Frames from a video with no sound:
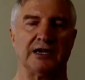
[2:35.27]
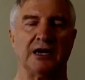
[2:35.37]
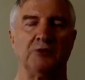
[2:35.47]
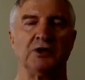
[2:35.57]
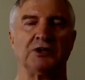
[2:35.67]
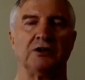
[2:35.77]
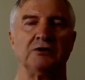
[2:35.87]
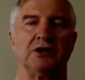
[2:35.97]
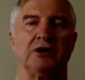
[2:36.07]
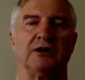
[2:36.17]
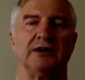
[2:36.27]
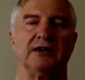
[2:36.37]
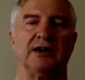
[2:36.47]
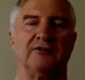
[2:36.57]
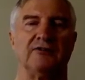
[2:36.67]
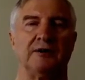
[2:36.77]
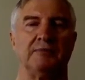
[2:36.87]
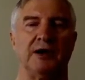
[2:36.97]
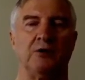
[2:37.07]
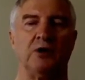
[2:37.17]
And we don't know enough
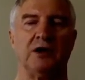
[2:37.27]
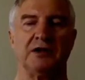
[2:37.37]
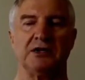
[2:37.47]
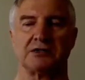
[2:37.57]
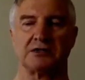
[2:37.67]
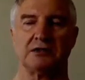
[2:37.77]
about why these